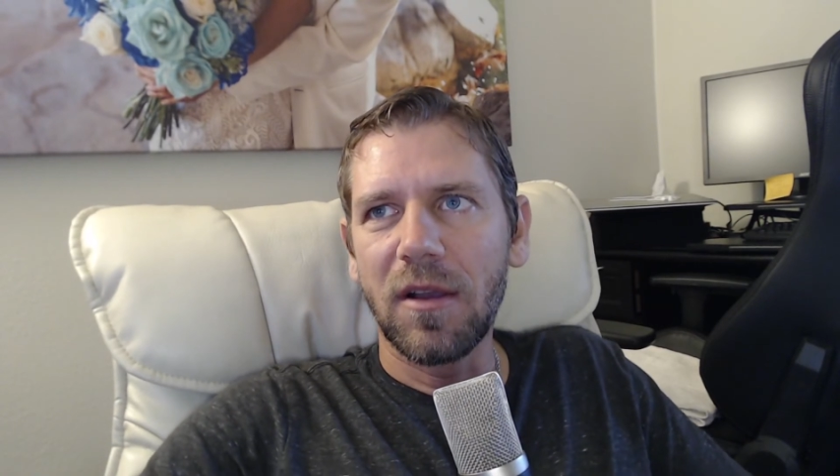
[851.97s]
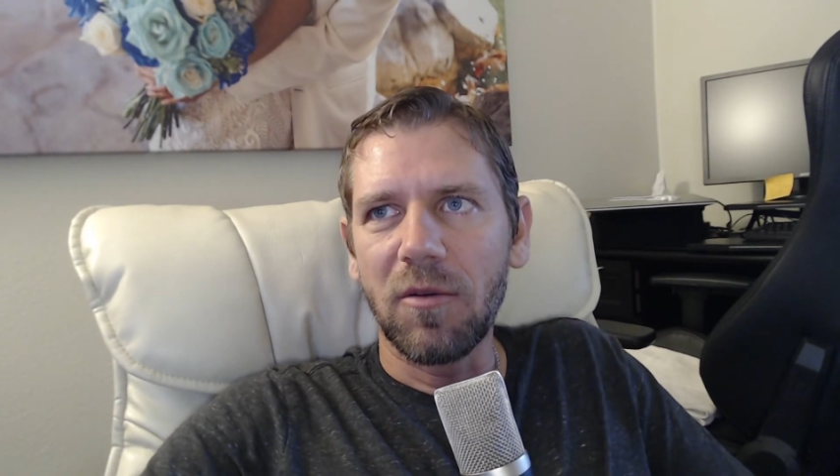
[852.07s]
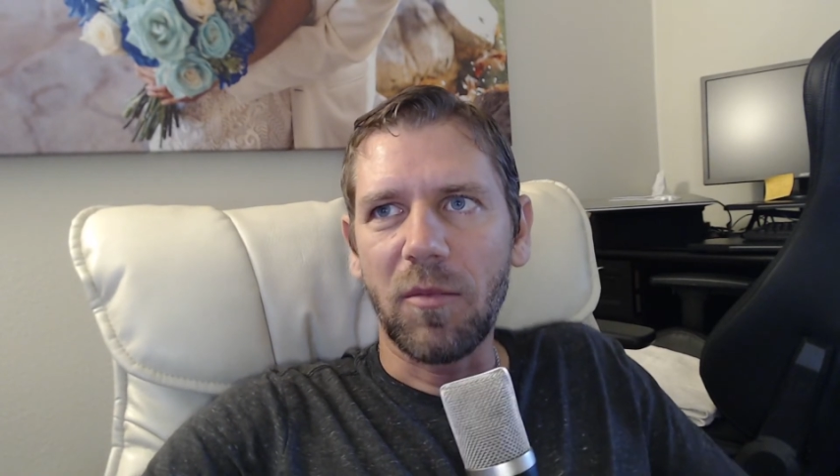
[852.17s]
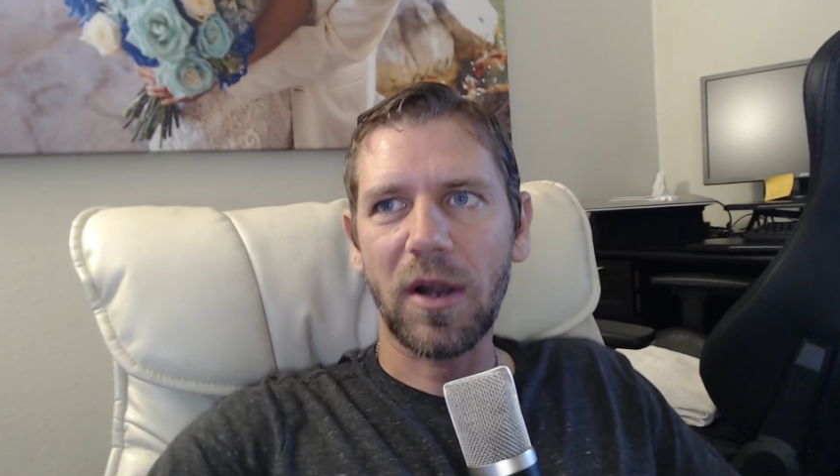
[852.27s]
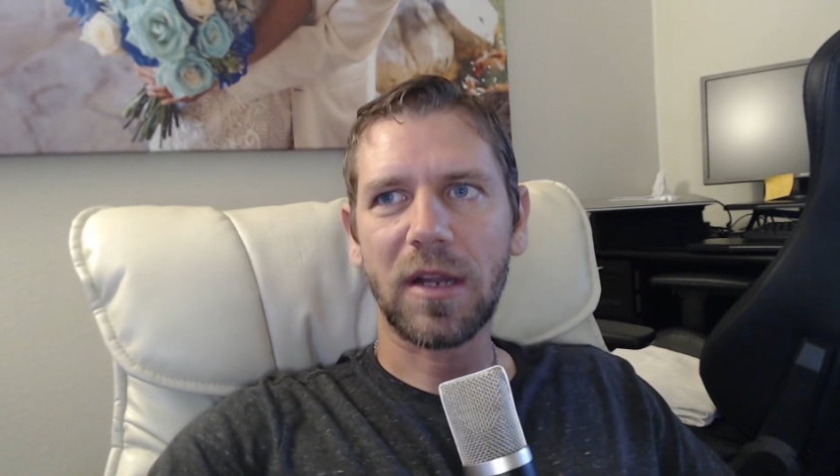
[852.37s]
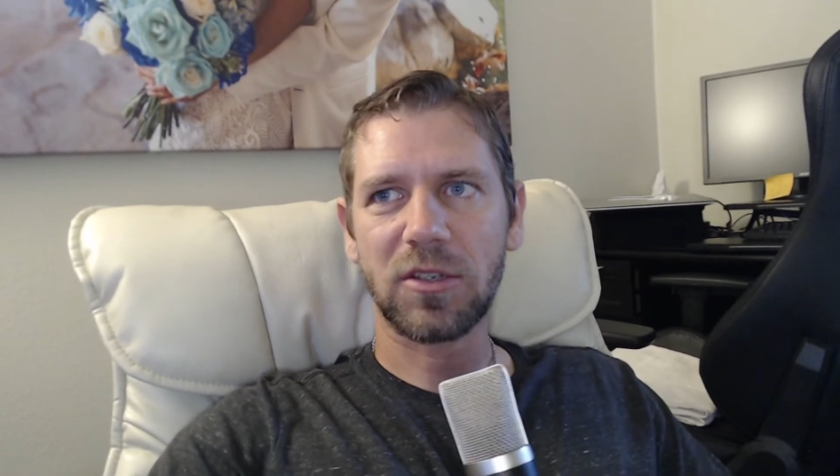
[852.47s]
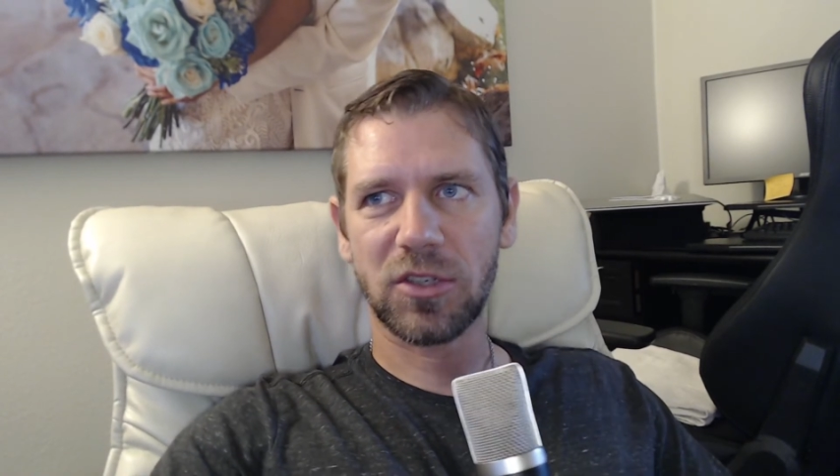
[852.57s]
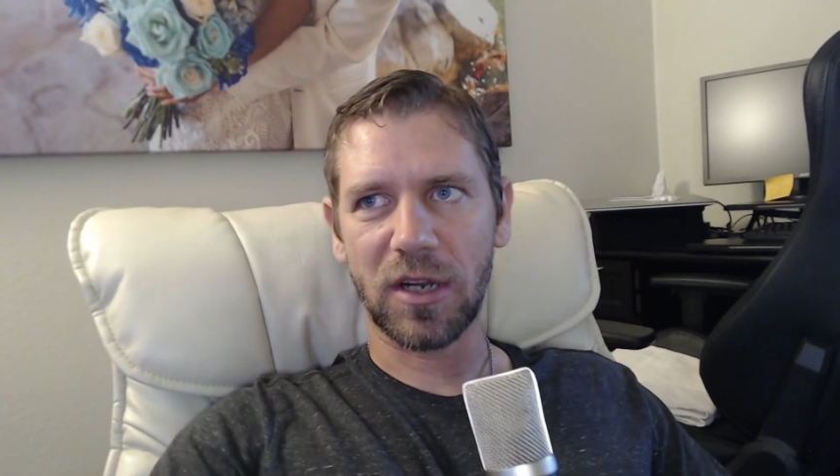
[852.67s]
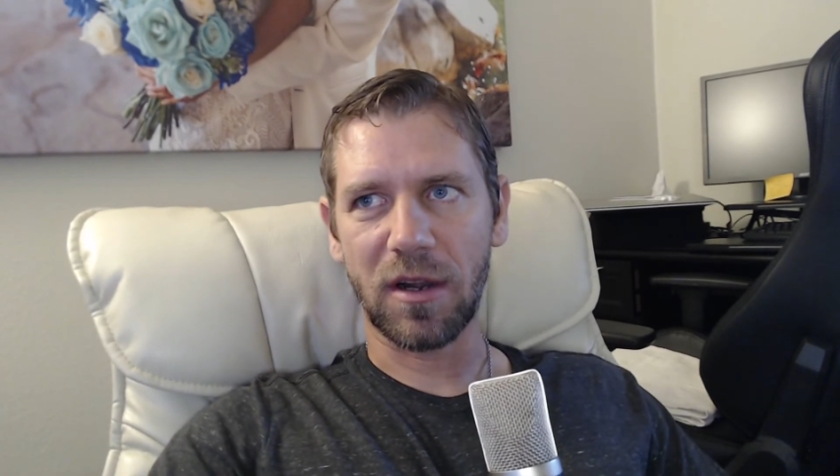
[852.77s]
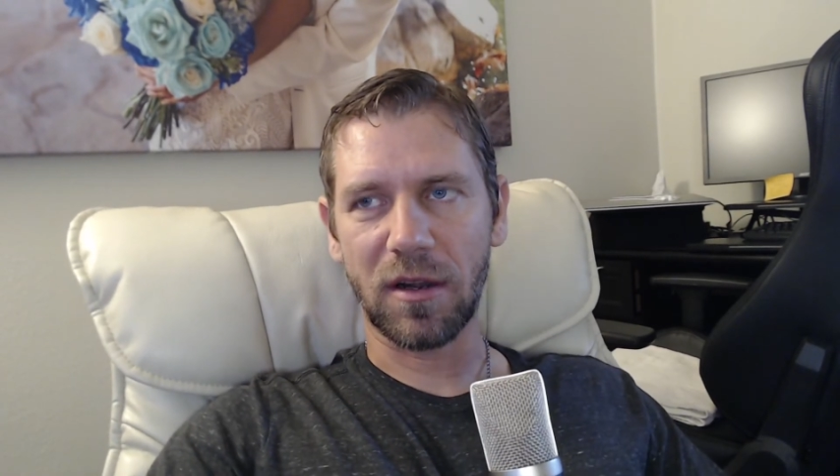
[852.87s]
market
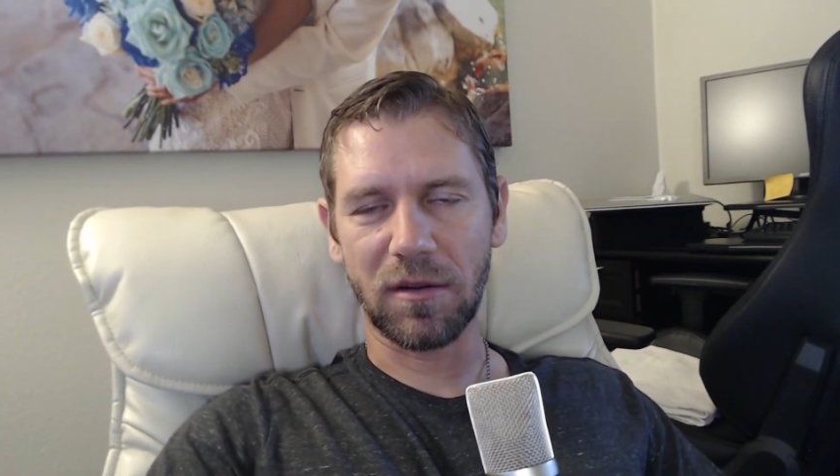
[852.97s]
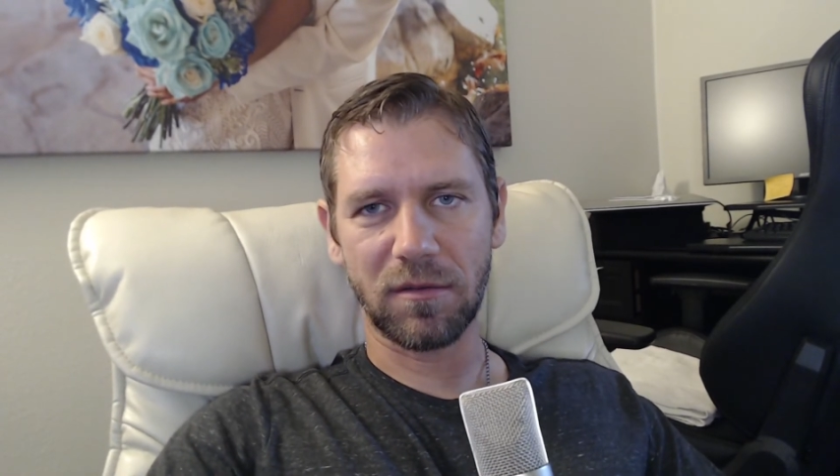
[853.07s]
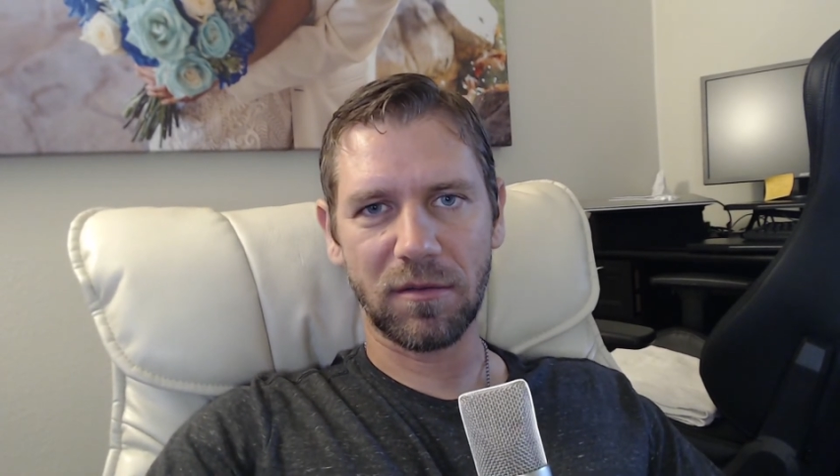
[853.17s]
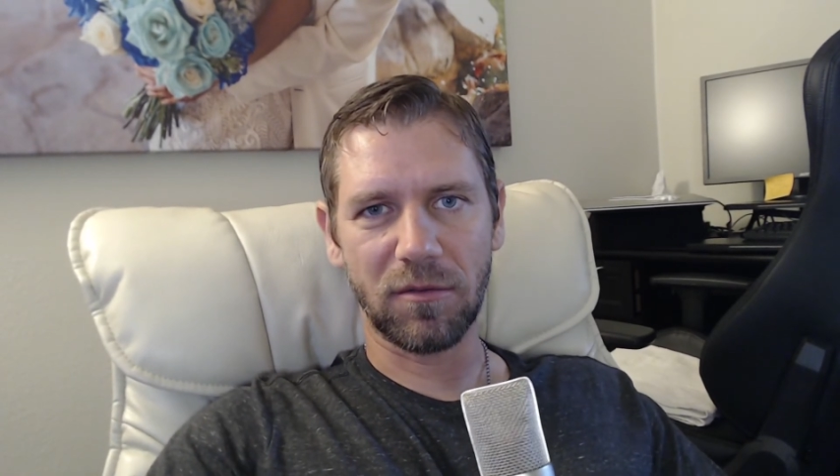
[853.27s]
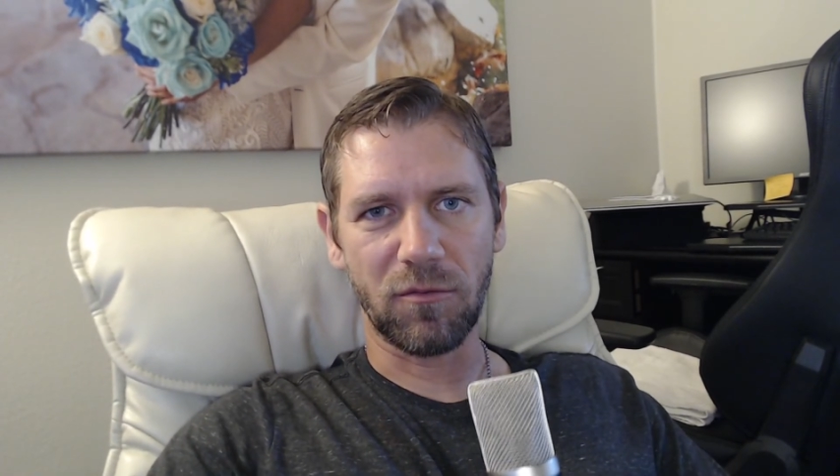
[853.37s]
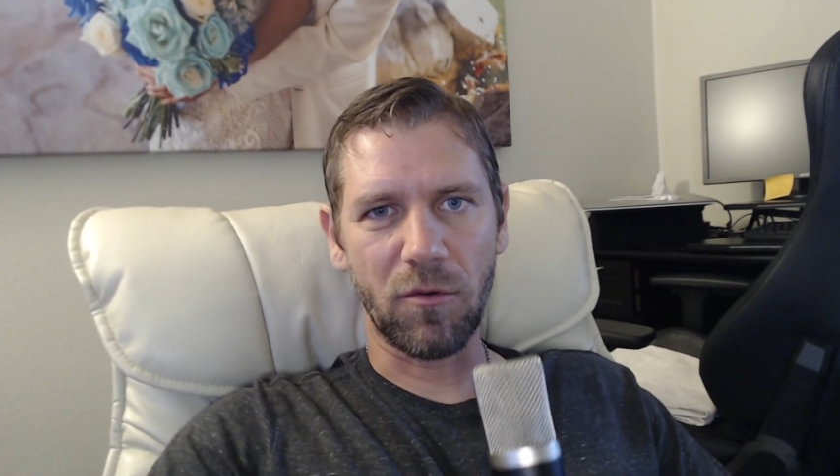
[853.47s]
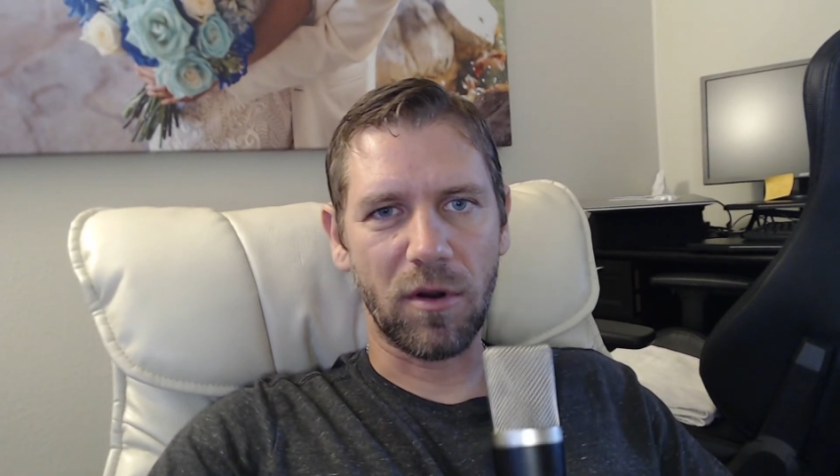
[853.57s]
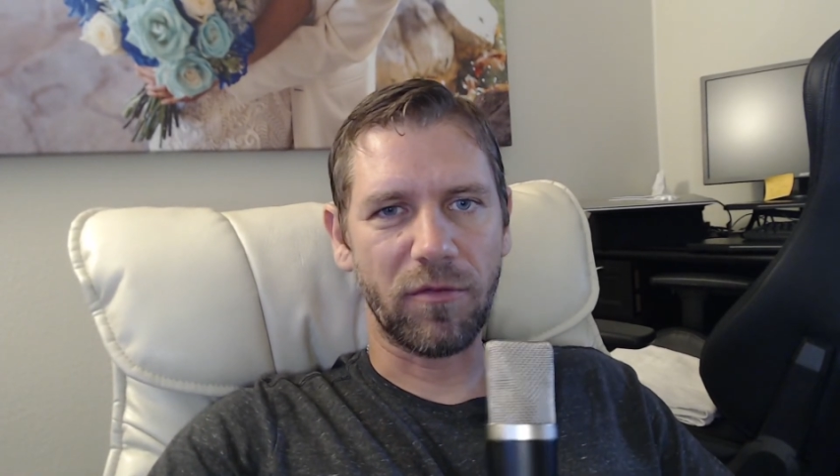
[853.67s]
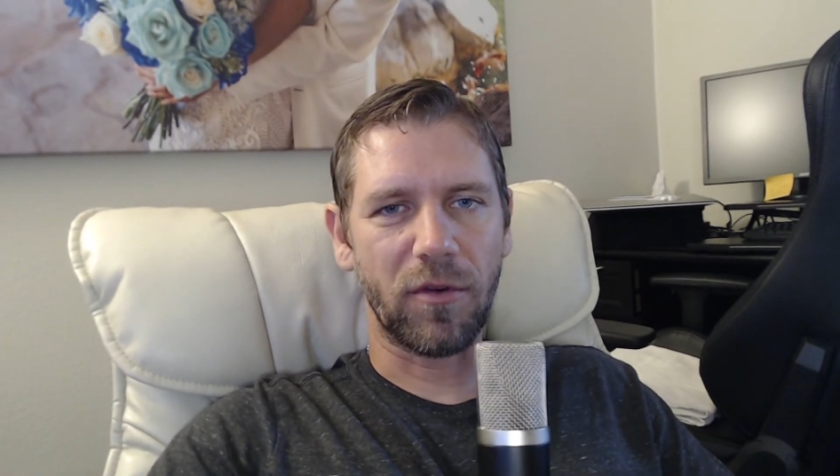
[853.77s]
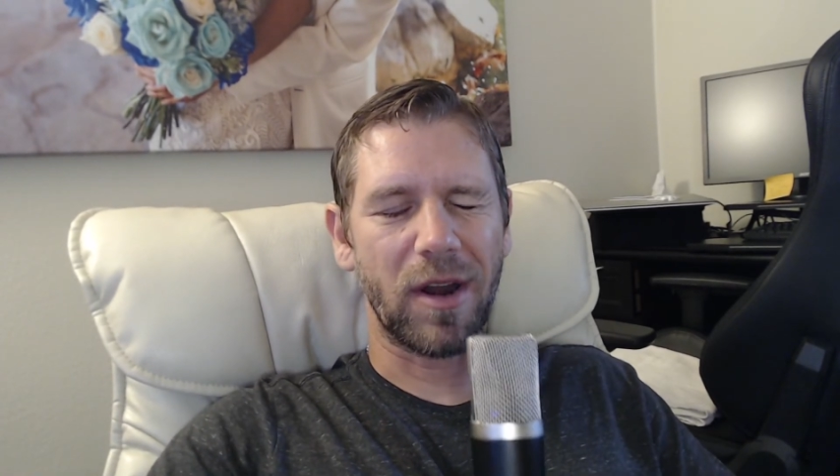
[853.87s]
share
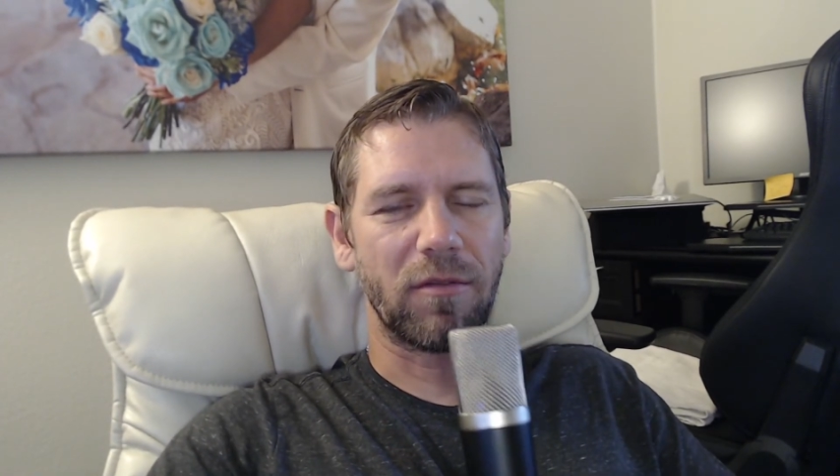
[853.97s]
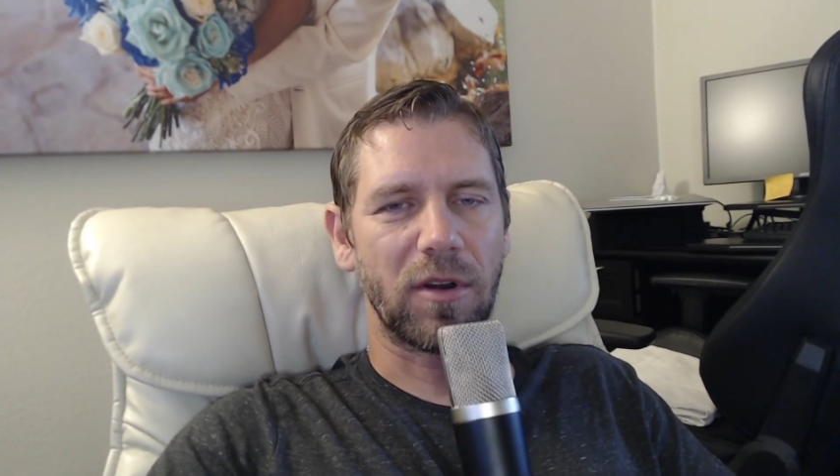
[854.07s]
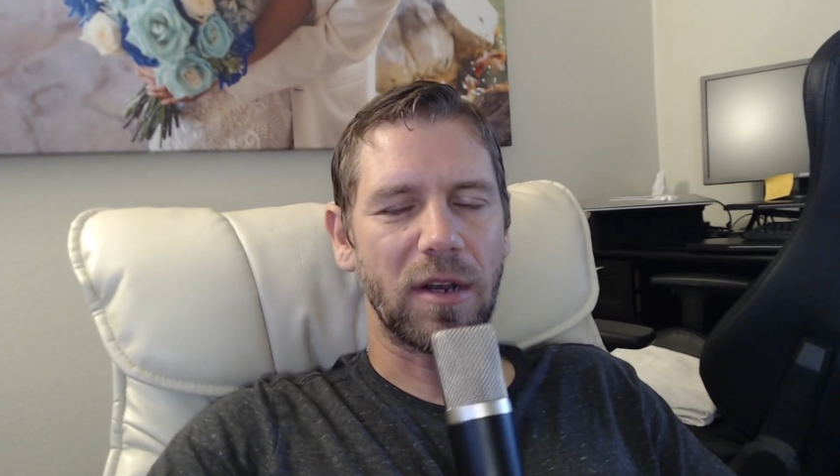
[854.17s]
war forever